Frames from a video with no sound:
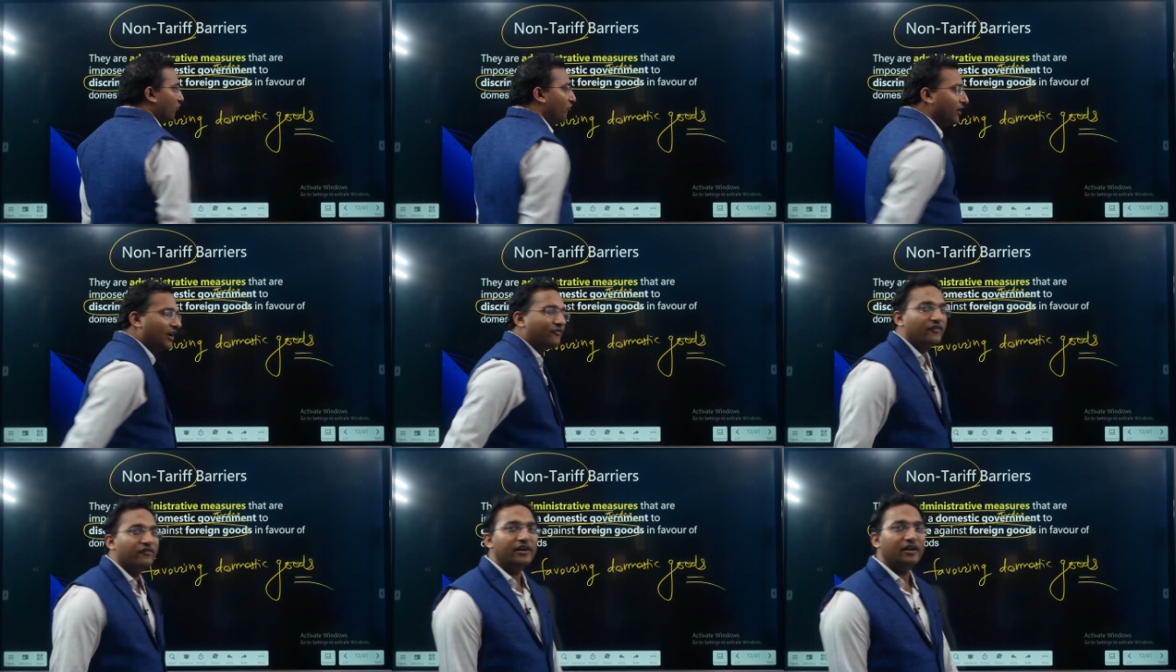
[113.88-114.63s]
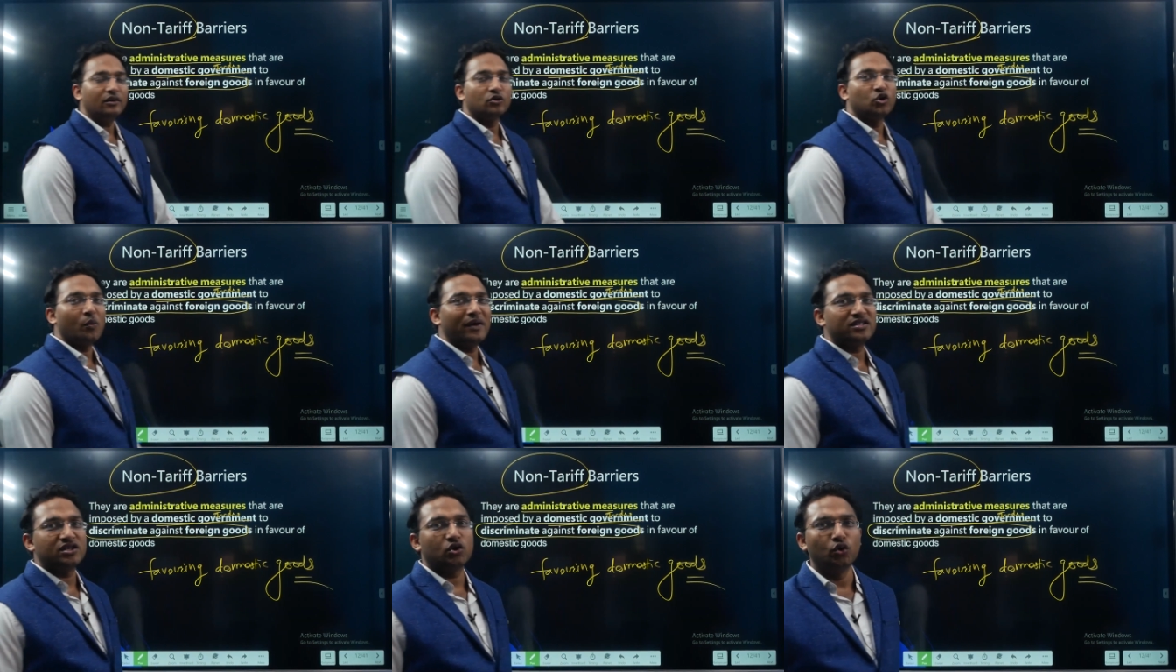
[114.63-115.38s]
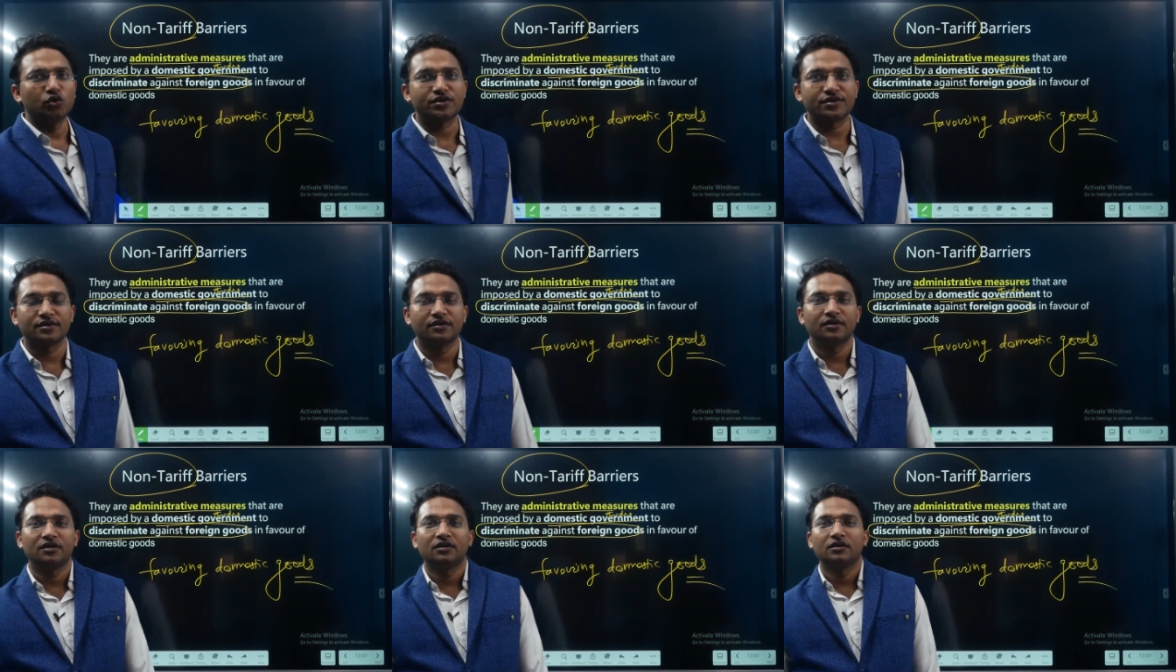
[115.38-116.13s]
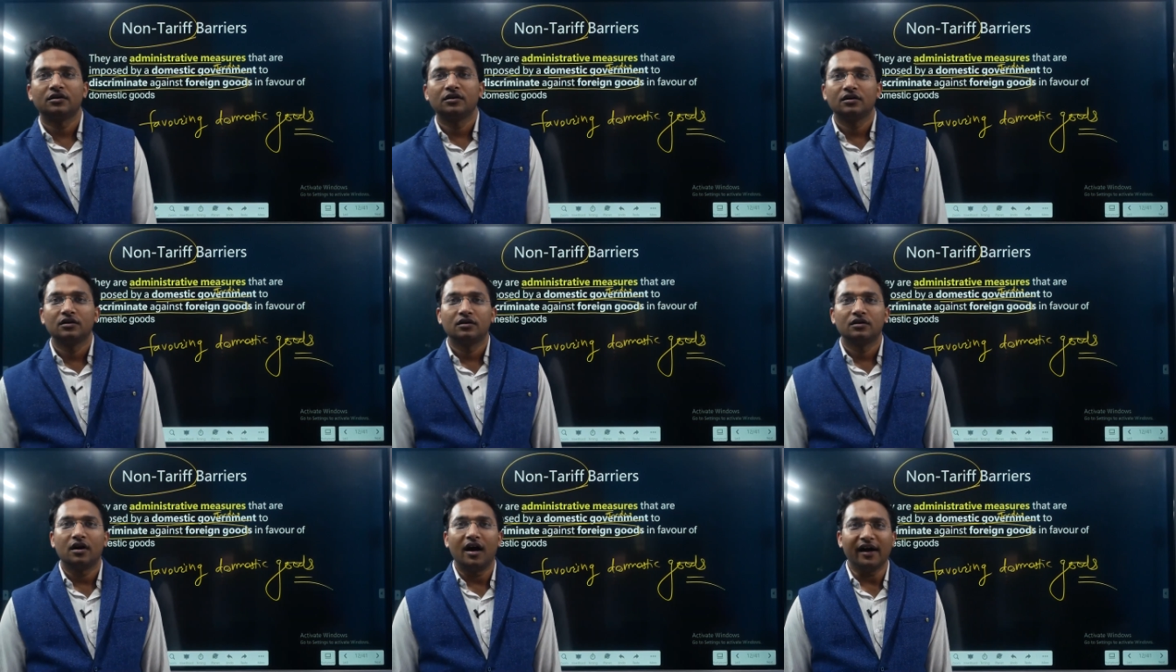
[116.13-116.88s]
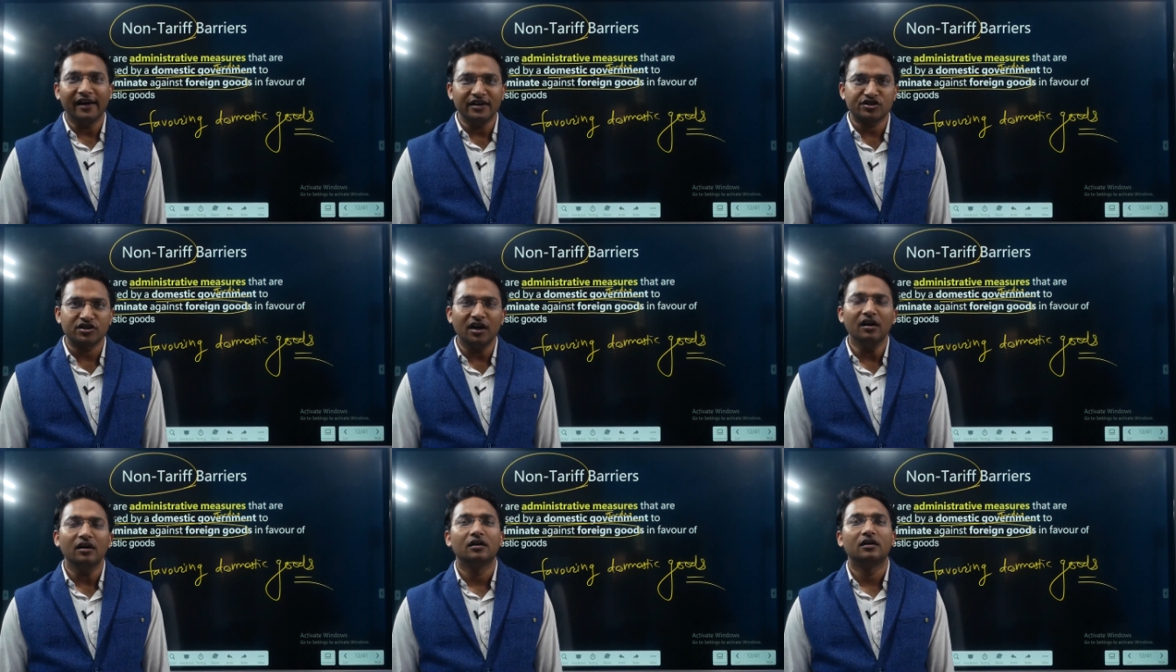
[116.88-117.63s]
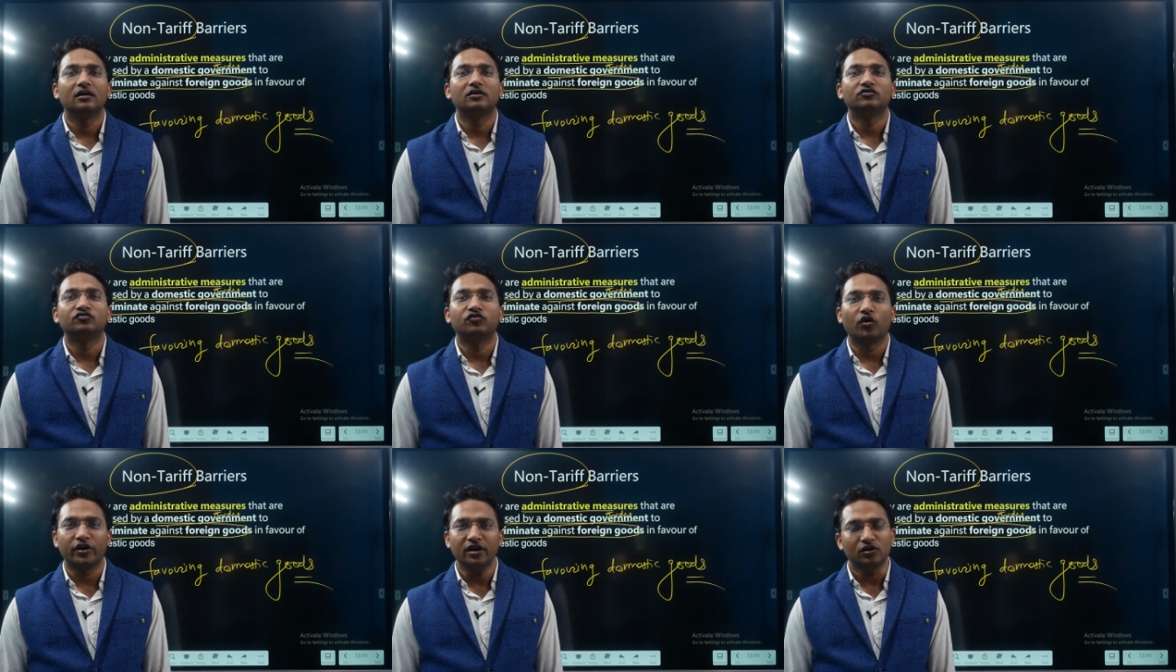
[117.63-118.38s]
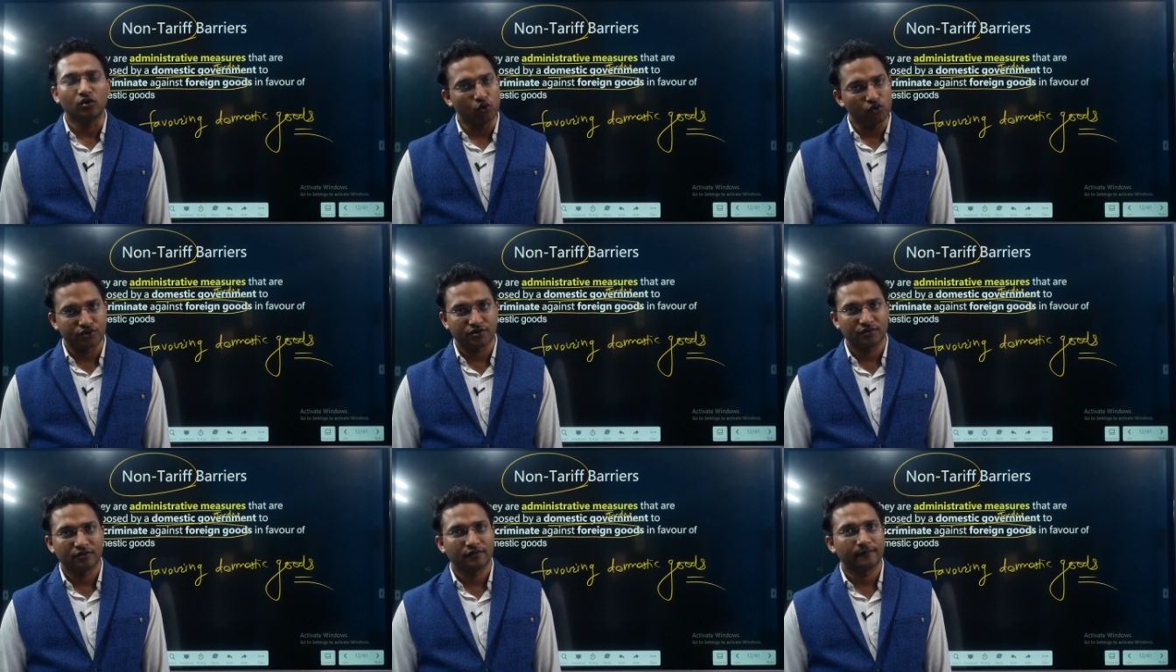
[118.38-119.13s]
We are favoring domestic goods against the foreign goods.